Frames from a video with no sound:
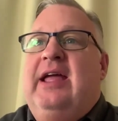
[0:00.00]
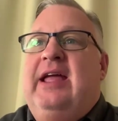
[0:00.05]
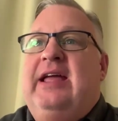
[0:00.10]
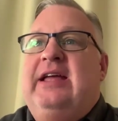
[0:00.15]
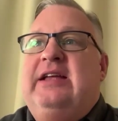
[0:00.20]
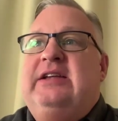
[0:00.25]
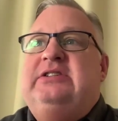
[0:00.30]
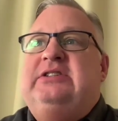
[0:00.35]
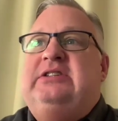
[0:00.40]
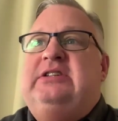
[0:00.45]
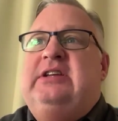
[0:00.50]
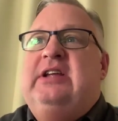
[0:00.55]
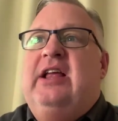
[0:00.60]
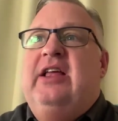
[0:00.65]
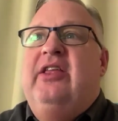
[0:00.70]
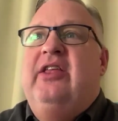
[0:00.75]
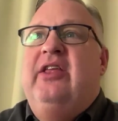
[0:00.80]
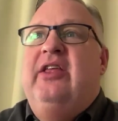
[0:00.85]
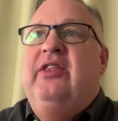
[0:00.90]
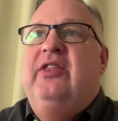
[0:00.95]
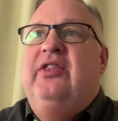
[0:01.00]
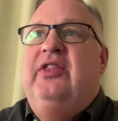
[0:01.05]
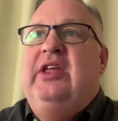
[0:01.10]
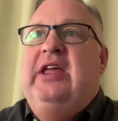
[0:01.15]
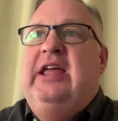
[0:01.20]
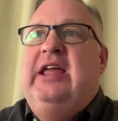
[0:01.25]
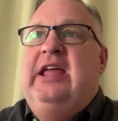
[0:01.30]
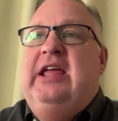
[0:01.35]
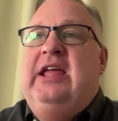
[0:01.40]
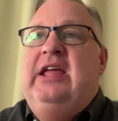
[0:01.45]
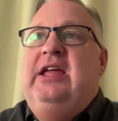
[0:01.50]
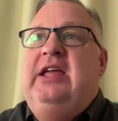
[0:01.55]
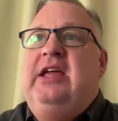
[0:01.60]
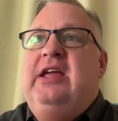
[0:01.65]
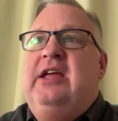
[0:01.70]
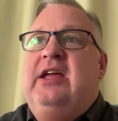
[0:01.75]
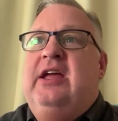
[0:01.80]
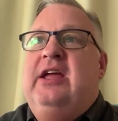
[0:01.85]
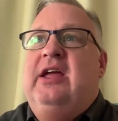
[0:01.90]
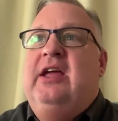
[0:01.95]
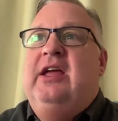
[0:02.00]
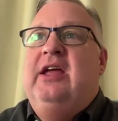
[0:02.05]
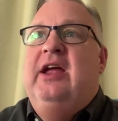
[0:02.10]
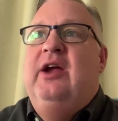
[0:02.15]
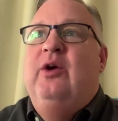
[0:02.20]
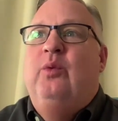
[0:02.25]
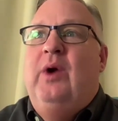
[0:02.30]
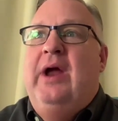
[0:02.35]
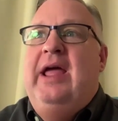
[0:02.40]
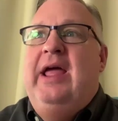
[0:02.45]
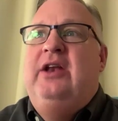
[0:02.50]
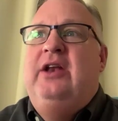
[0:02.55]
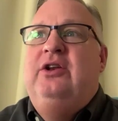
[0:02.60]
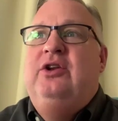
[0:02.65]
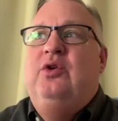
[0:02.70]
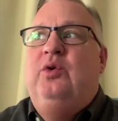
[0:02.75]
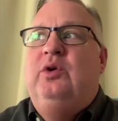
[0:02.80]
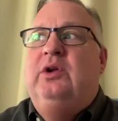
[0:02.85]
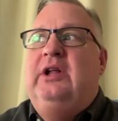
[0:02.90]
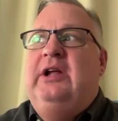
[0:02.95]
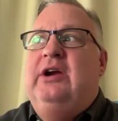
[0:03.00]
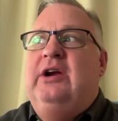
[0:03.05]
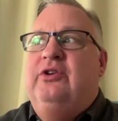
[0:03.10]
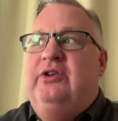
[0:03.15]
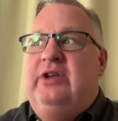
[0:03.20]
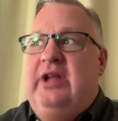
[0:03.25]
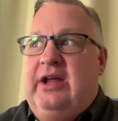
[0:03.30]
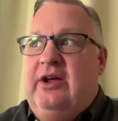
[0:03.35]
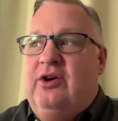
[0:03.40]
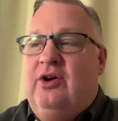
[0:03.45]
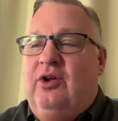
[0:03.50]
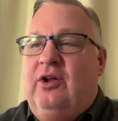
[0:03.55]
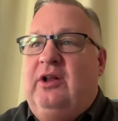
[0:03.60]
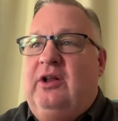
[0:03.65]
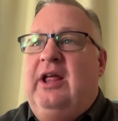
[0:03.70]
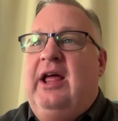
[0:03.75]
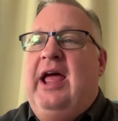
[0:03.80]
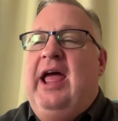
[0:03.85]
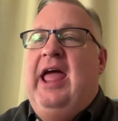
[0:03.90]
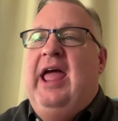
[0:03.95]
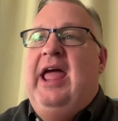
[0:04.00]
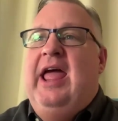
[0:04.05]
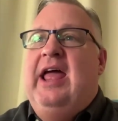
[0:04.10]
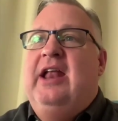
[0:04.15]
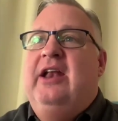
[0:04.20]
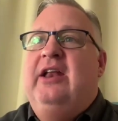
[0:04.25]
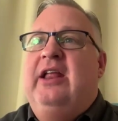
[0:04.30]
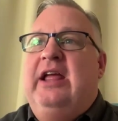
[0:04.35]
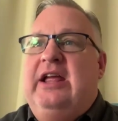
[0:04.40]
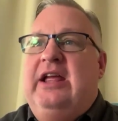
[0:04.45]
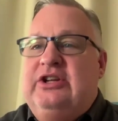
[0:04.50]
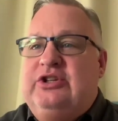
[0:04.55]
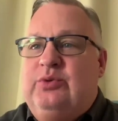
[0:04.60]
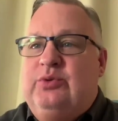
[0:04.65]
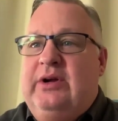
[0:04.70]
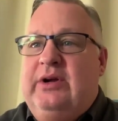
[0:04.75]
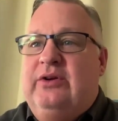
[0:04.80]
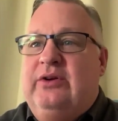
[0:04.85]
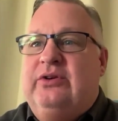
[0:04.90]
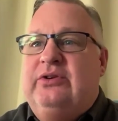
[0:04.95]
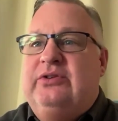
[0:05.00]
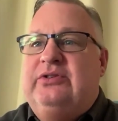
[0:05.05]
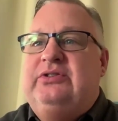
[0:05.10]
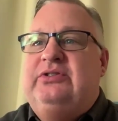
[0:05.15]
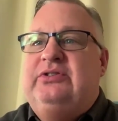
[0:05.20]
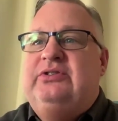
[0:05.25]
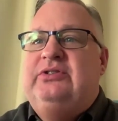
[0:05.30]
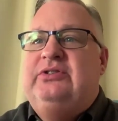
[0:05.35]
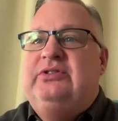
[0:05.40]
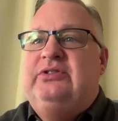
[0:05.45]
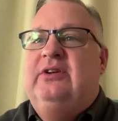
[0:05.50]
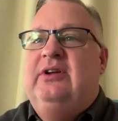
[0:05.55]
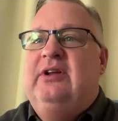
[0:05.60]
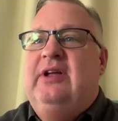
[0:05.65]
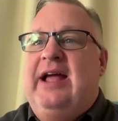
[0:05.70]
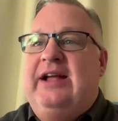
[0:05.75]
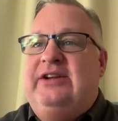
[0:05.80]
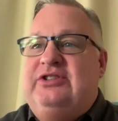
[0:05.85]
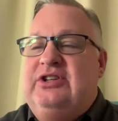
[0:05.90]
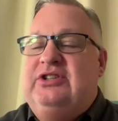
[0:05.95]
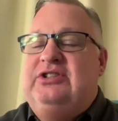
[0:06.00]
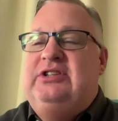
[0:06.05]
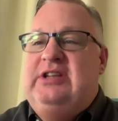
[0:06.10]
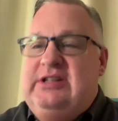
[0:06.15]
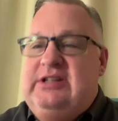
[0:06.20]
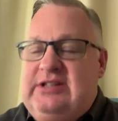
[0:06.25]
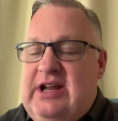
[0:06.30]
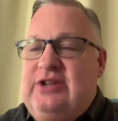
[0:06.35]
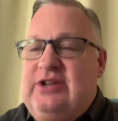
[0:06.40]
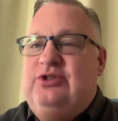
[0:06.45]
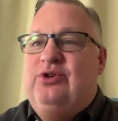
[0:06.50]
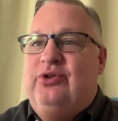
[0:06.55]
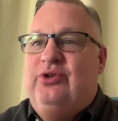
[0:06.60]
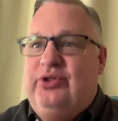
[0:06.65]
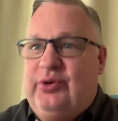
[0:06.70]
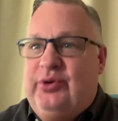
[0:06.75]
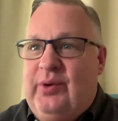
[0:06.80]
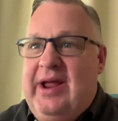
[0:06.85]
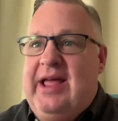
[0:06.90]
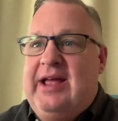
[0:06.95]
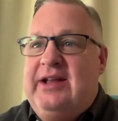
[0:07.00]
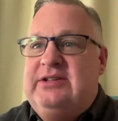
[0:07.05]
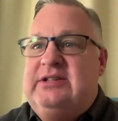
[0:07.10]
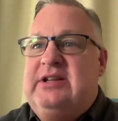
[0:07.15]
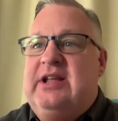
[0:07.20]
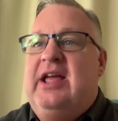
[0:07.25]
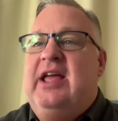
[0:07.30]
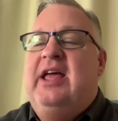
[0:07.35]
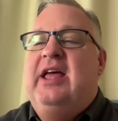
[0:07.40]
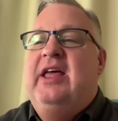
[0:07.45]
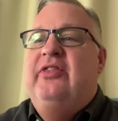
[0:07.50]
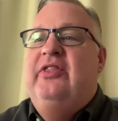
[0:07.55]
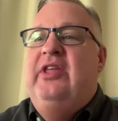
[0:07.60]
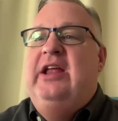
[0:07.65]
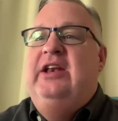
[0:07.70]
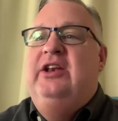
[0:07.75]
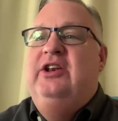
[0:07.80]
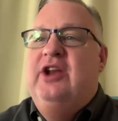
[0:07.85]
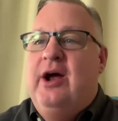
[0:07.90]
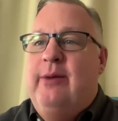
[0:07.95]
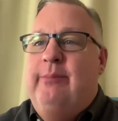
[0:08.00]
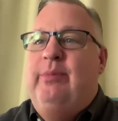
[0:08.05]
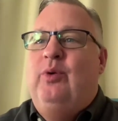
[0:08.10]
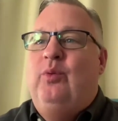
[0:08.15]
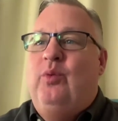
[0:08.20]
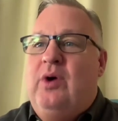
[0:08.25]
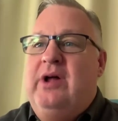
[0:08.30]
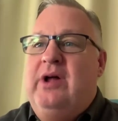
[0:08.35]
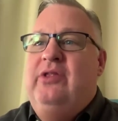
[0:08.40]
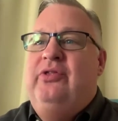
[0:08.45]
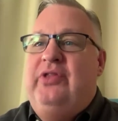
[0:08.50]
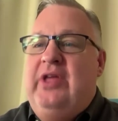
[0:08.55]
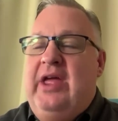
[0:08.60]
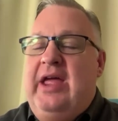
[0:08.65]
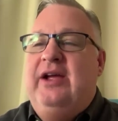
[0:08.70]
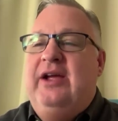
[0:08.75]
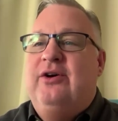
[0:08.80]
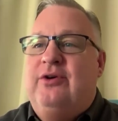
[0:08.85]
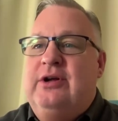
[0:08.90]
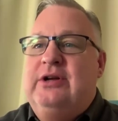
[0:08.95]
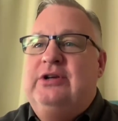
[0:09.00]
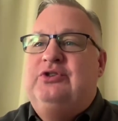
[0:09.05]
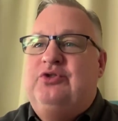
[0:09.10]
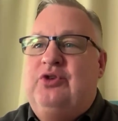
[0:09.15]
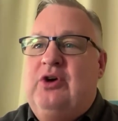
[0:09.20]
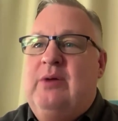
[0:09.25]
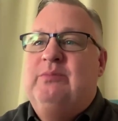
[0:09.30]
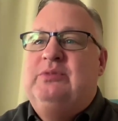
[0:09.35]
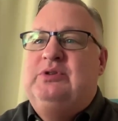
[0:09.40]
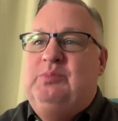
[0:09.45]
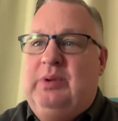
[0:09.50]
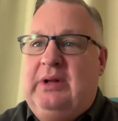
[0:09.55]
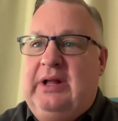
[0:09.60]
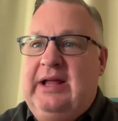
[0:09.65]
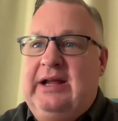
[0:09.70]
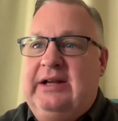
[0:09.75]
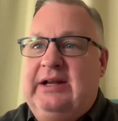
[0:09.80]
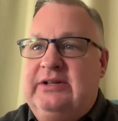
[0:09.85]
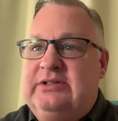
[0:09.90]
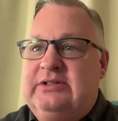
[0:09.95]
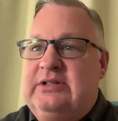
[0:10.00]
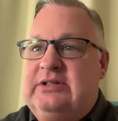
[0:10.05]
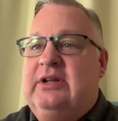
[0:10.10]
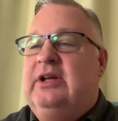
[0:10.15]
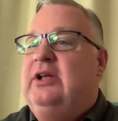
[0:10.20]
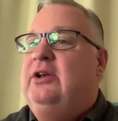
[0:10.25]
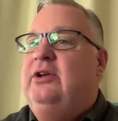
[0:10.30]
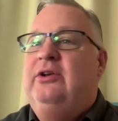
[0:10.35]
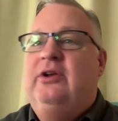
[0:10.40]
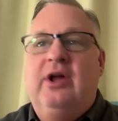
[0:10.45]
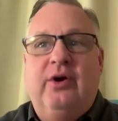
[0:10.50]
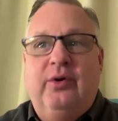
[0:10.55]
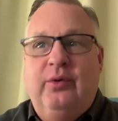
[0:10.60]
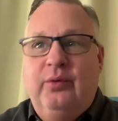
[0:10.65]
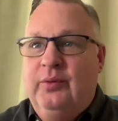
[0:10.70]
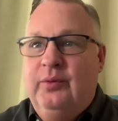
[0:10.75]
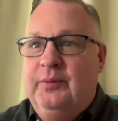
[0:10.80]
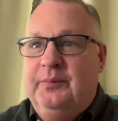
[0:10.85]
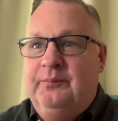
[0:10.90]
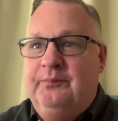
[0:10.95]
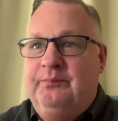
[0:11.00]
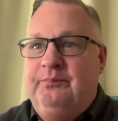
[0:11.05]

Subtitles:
Is the Iran nuclear deal and Israel's existential threat the number one thing on Trump's plate? No.